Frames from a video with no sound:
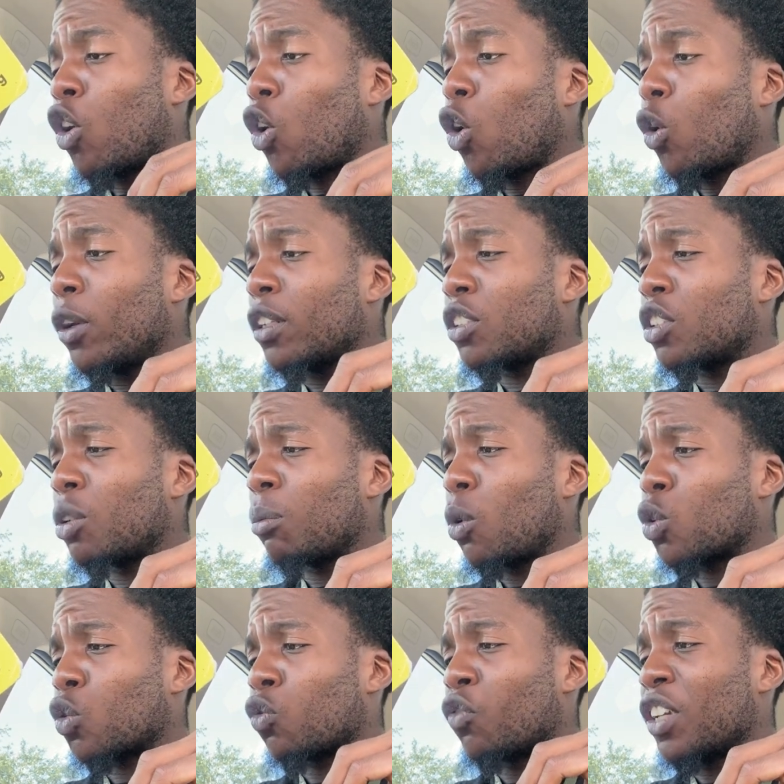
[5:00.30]
According to the
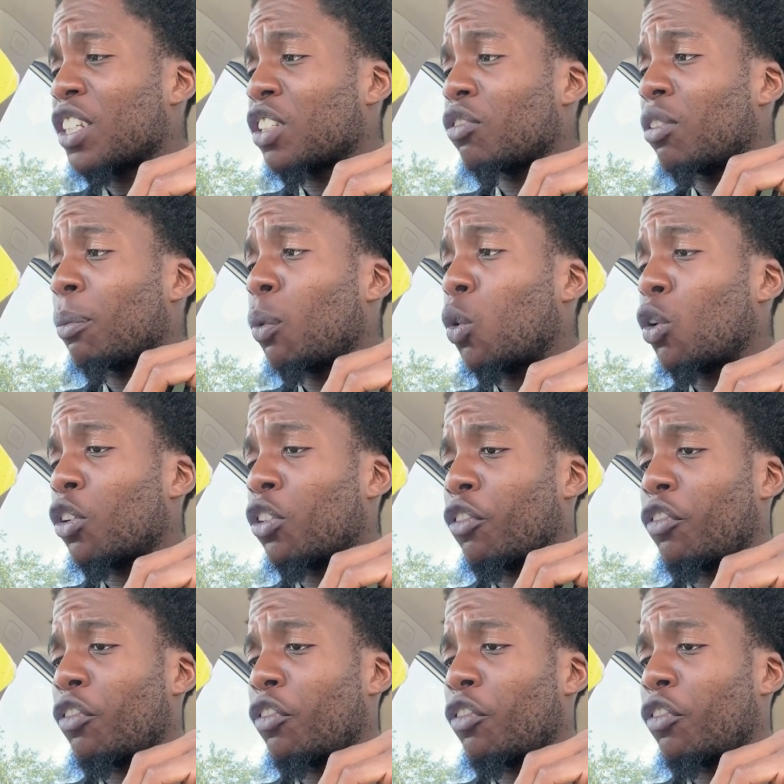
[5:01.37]
most recent report in her